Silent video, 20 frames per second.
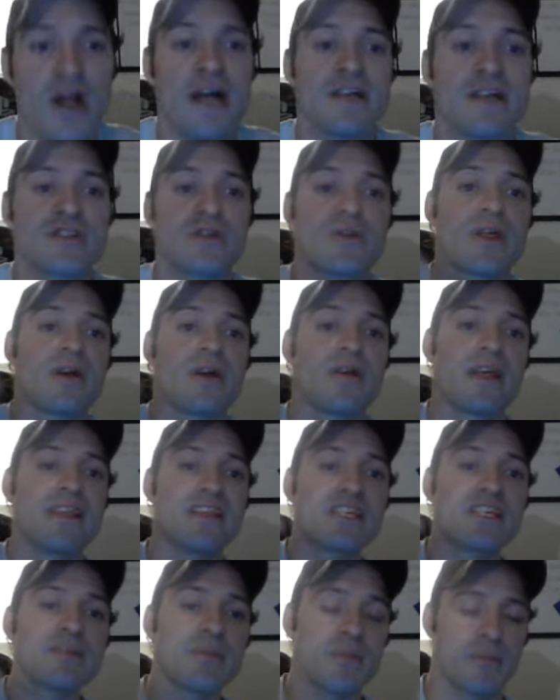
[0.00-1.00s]
So in
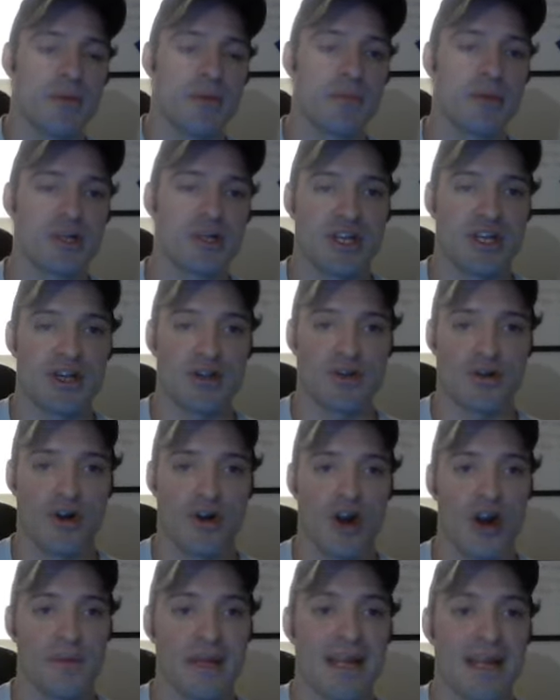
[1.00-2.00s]
this particular
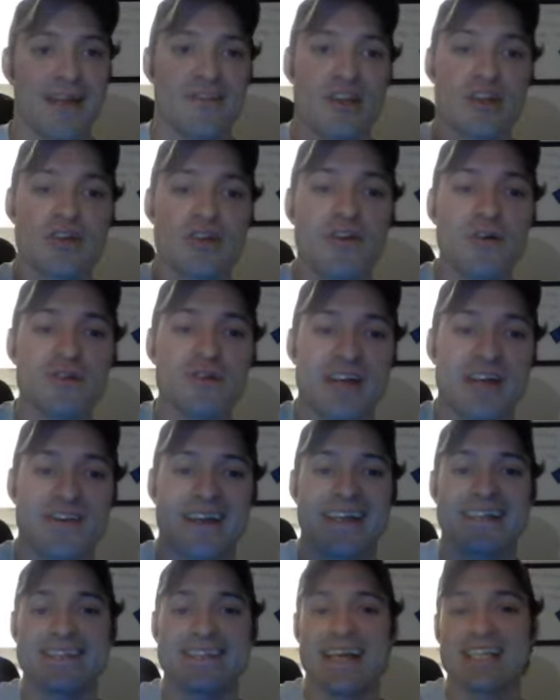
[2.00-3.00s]
army, the Neuro Tyrant
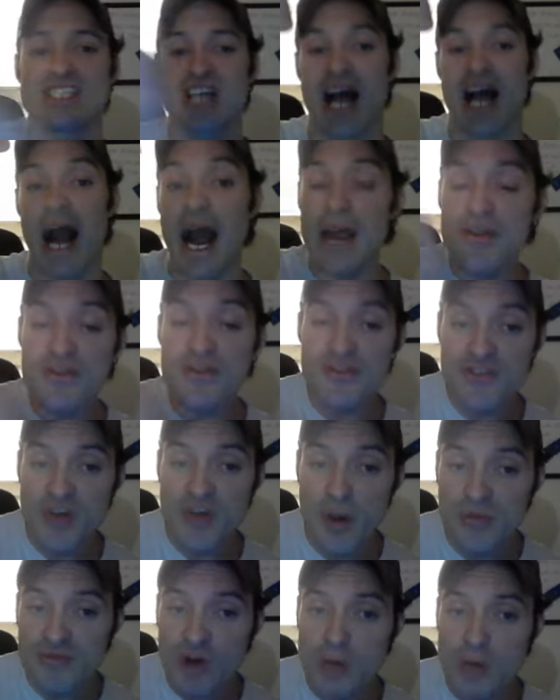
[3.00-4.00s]
can attach to either the
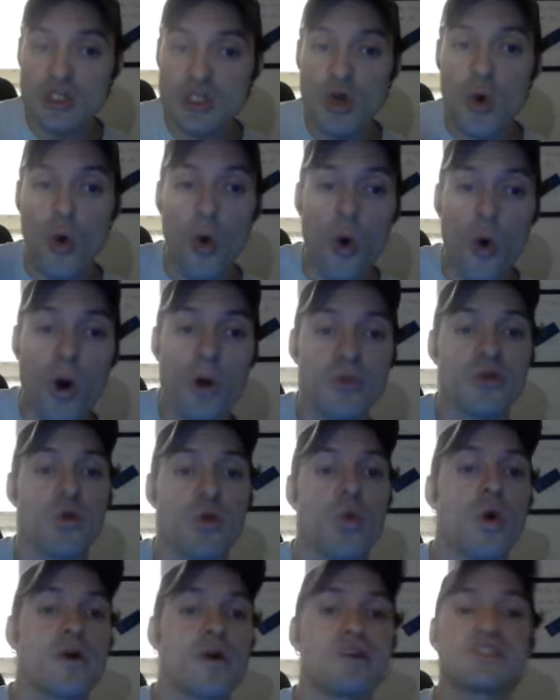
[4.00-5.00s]
Zoanthropes or the
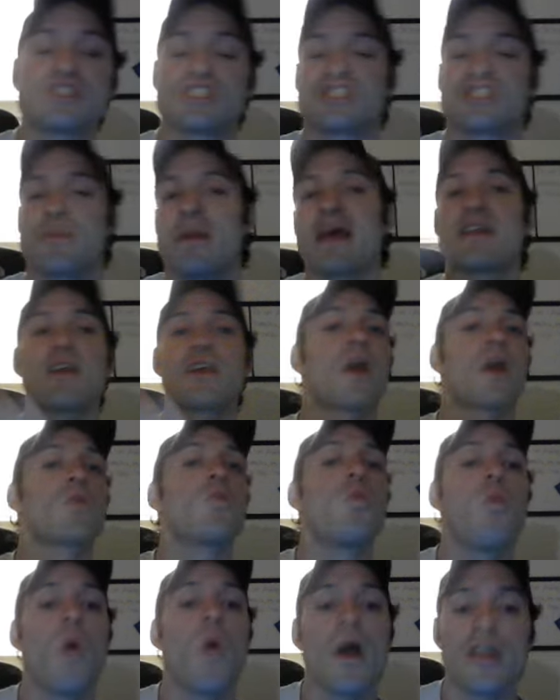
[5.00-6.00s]
Warriors, just depending on
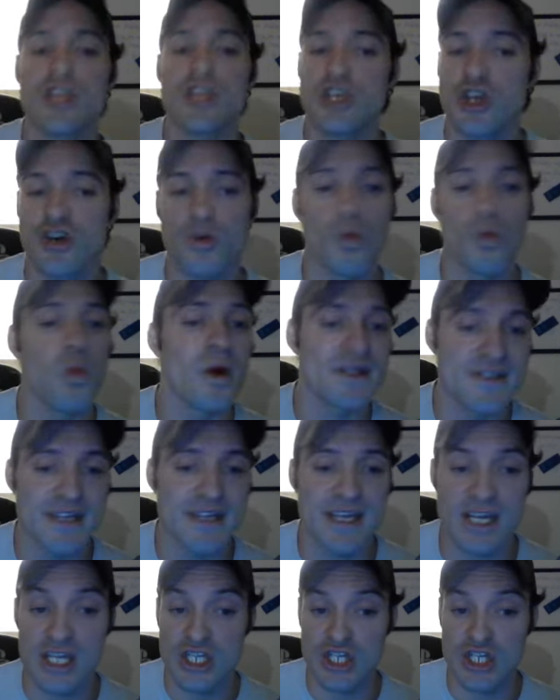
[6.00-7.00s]
what you're
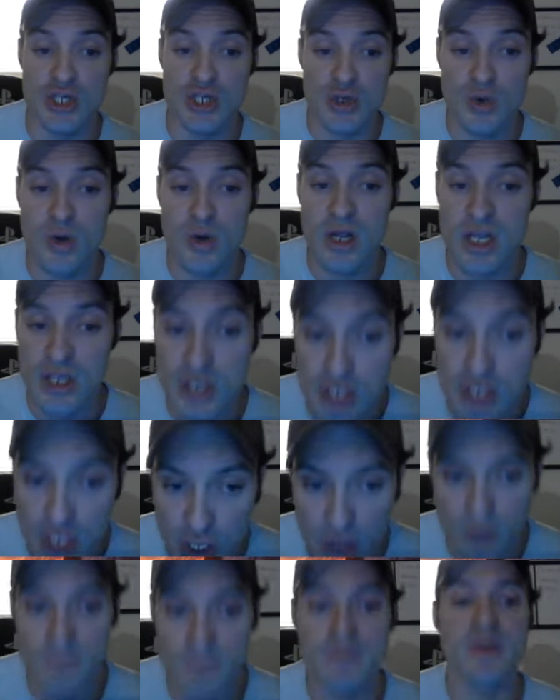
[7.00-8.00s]
wanting to
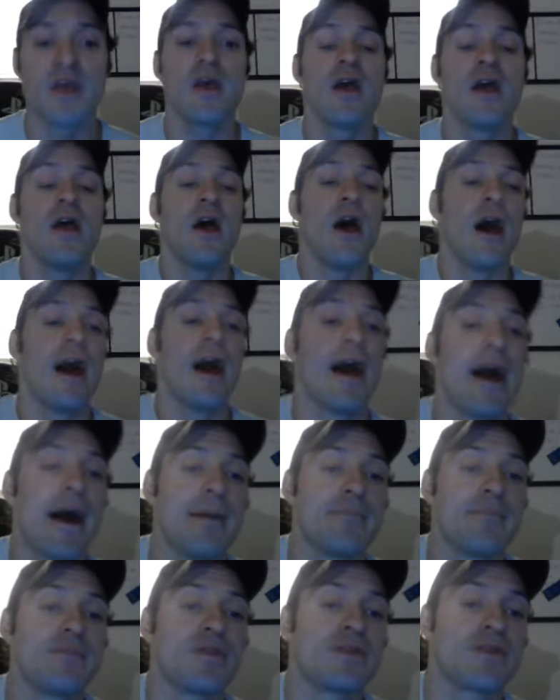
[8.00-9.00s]
do.
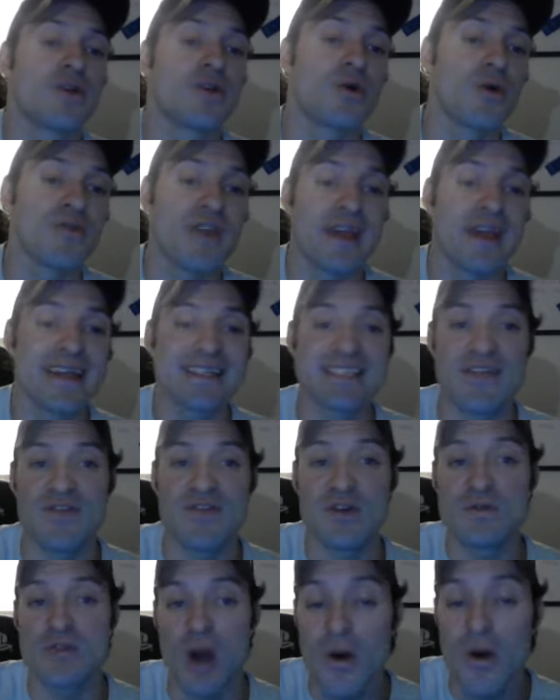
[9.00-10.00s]
The cool thing is if
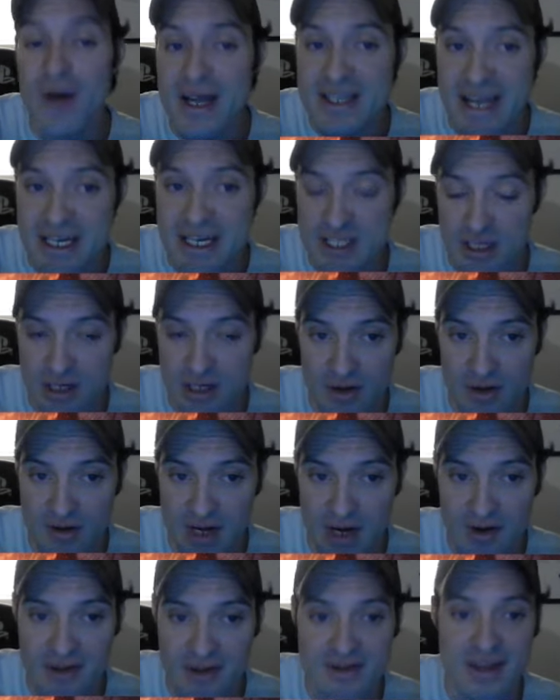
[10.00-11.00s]
you don't attach the
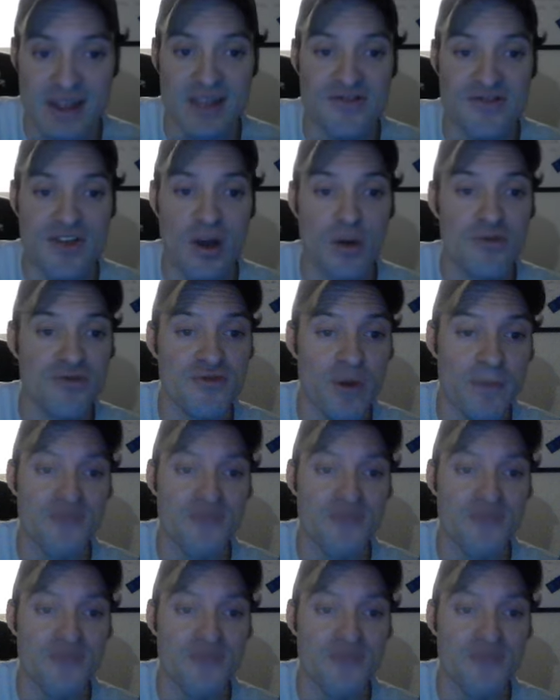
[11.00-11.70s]
Neurotyrant, then the Zoanthropes